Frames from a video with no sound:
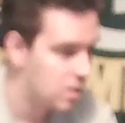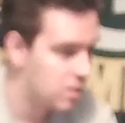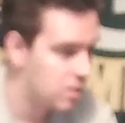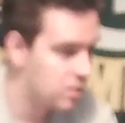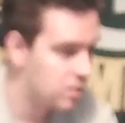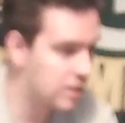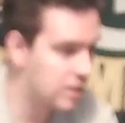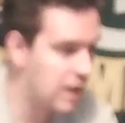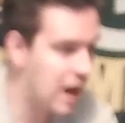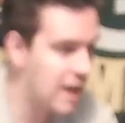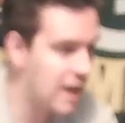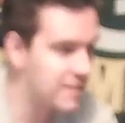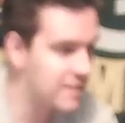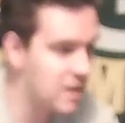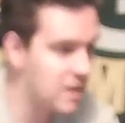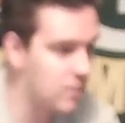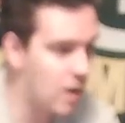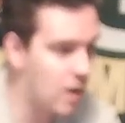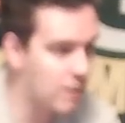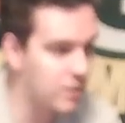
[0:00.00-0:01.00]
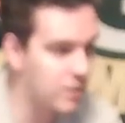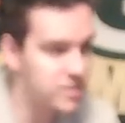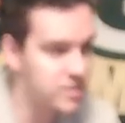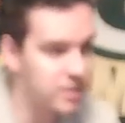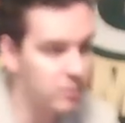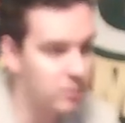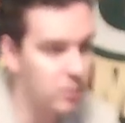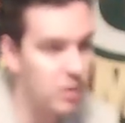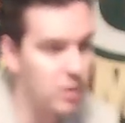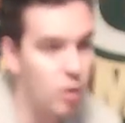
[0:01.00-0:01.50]
The guys that
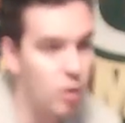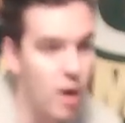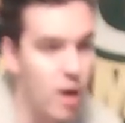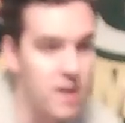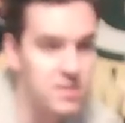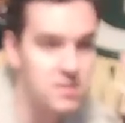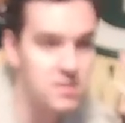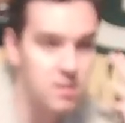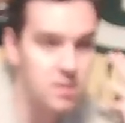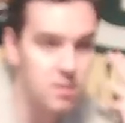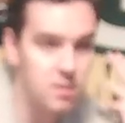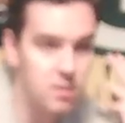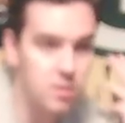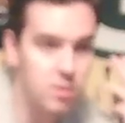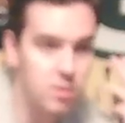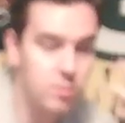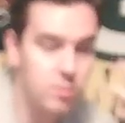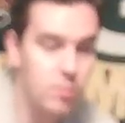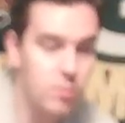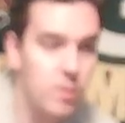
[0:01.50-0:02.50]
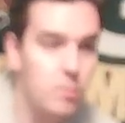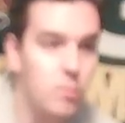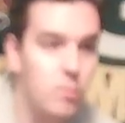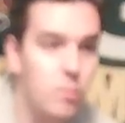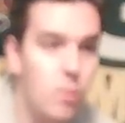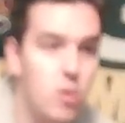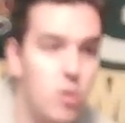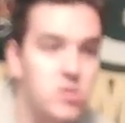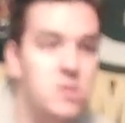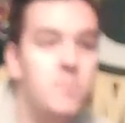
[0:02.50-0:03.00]
obviously we lost,
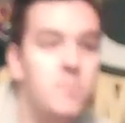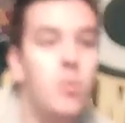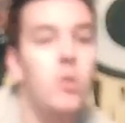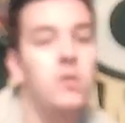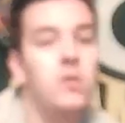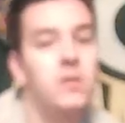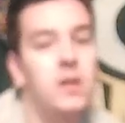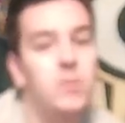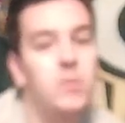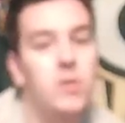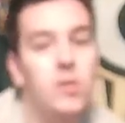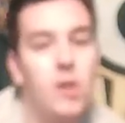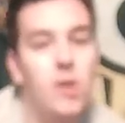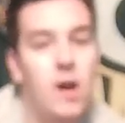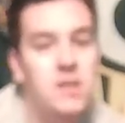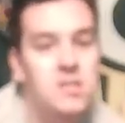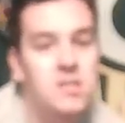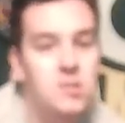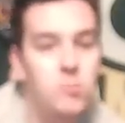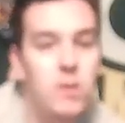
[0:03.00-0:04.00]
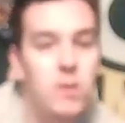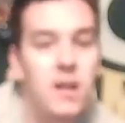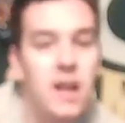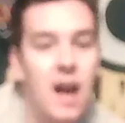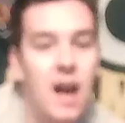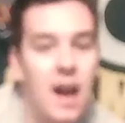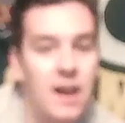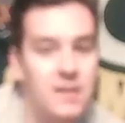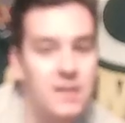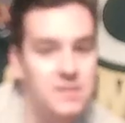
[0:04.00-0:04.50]
most importantly, we lost three
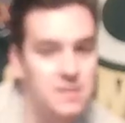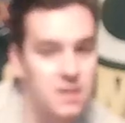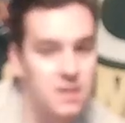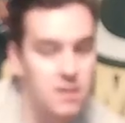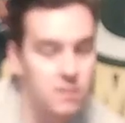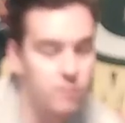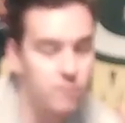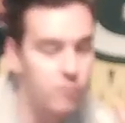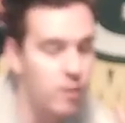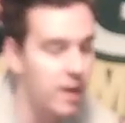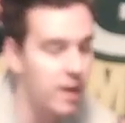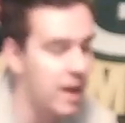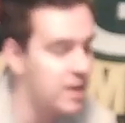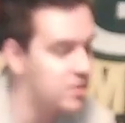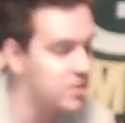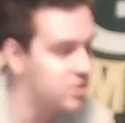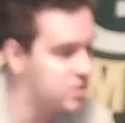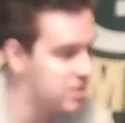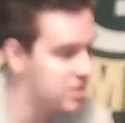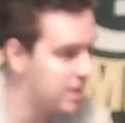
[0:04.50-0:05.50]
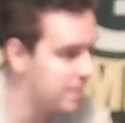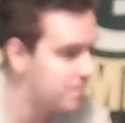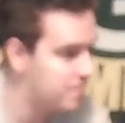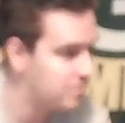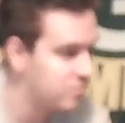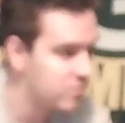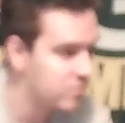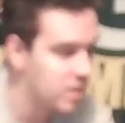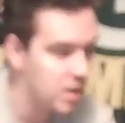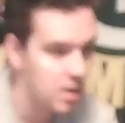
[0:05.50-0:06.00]
guys in free agency.
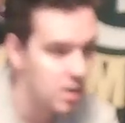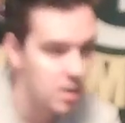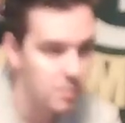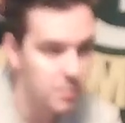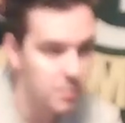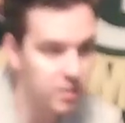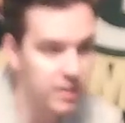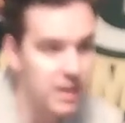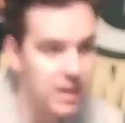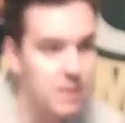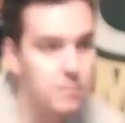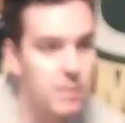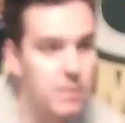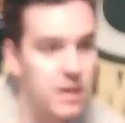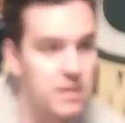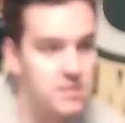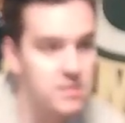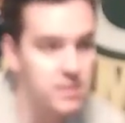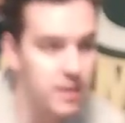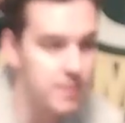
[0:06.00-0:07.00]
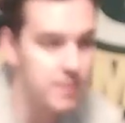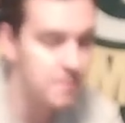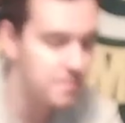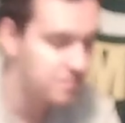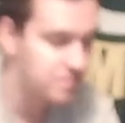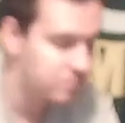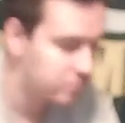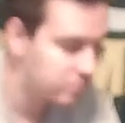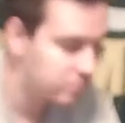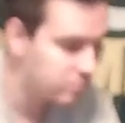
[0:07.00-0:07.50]
Malik Beasley,
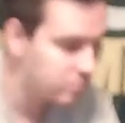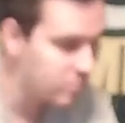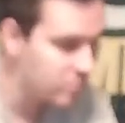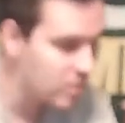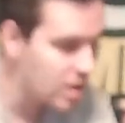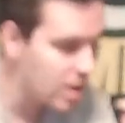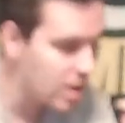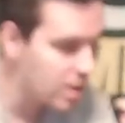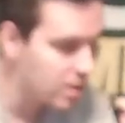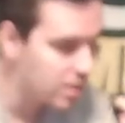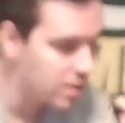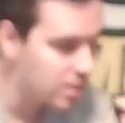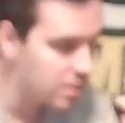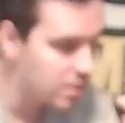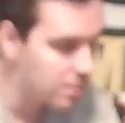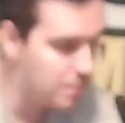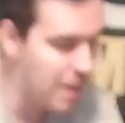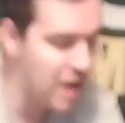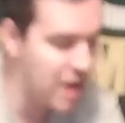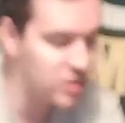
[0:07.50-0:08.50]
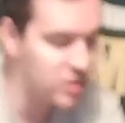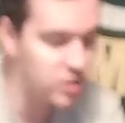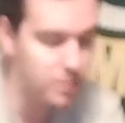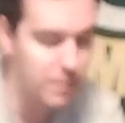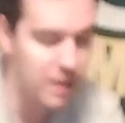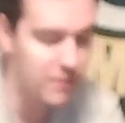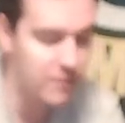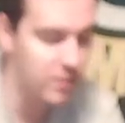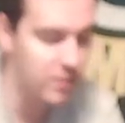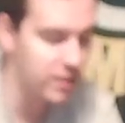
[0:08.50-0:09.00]
Patrick
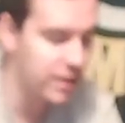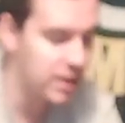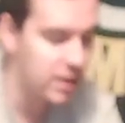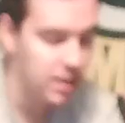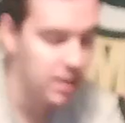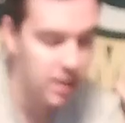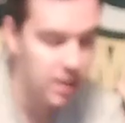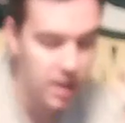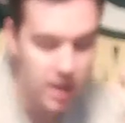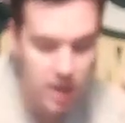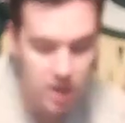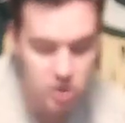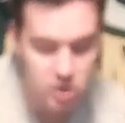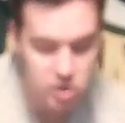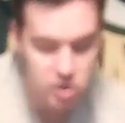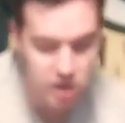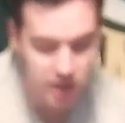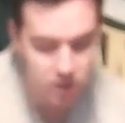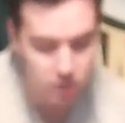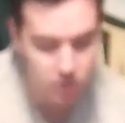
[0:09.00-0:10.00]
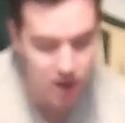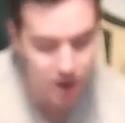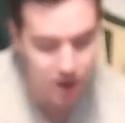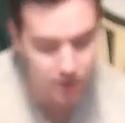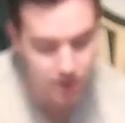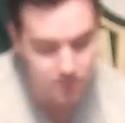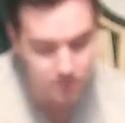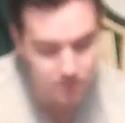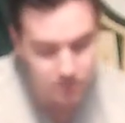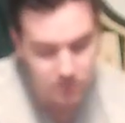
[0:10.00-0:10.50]
Beverley, and Jay
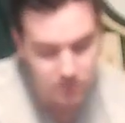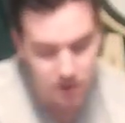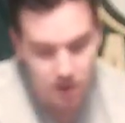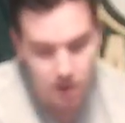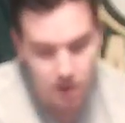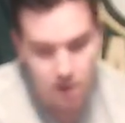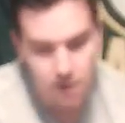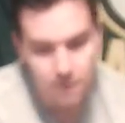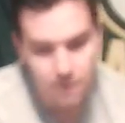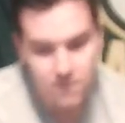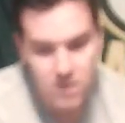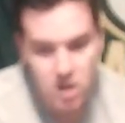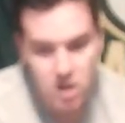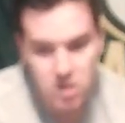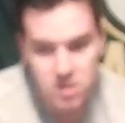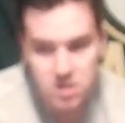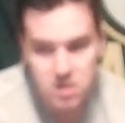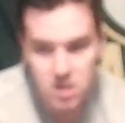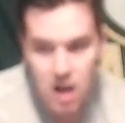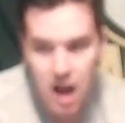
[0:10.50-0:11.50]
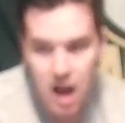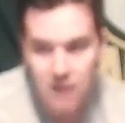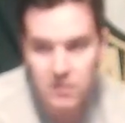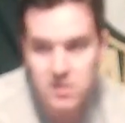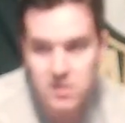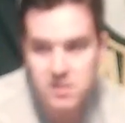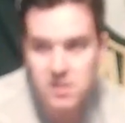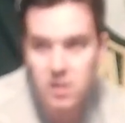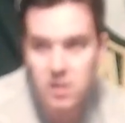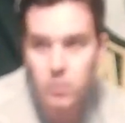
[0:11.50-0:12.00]
Crowder. First,
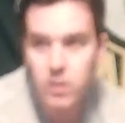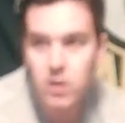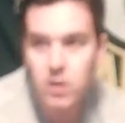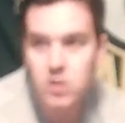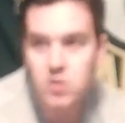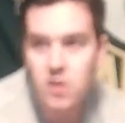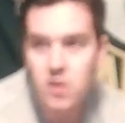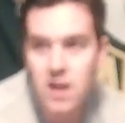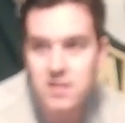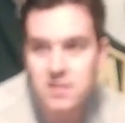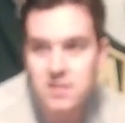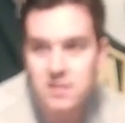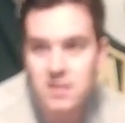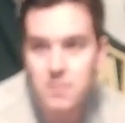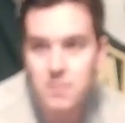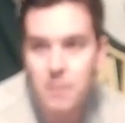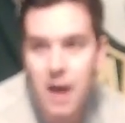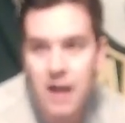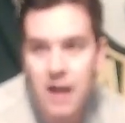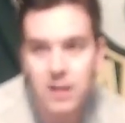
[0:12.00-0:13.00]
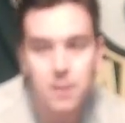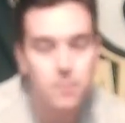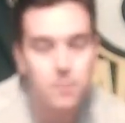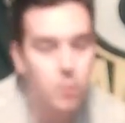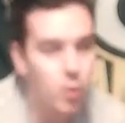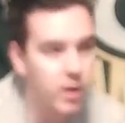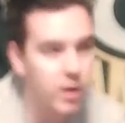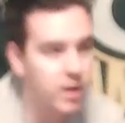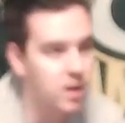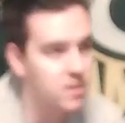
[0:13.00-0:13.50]
obviously, we addressed the backup
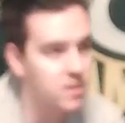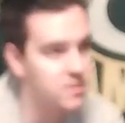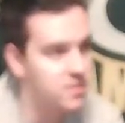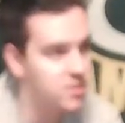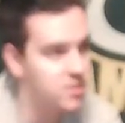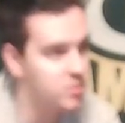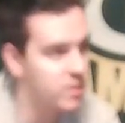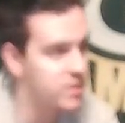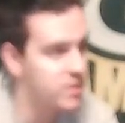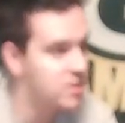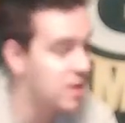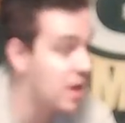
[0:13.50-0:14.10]
point guard situation.